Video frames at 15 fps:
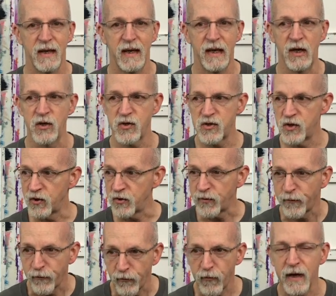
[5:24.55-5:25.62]
and there's
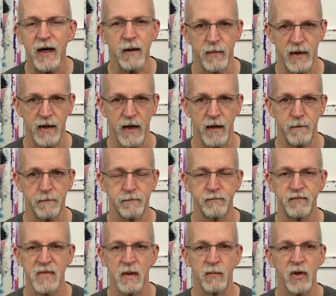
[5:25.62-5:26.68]
freedom in that
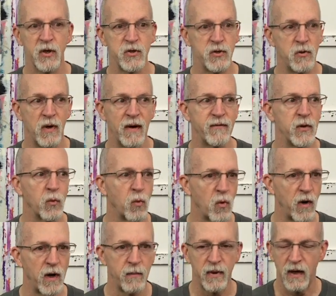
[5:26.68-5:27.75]
because you don't have to
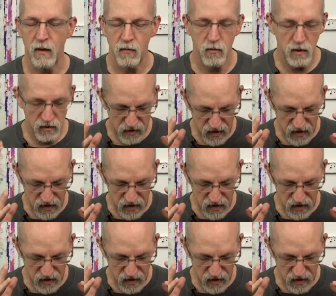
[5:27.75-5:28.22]
worry about, well,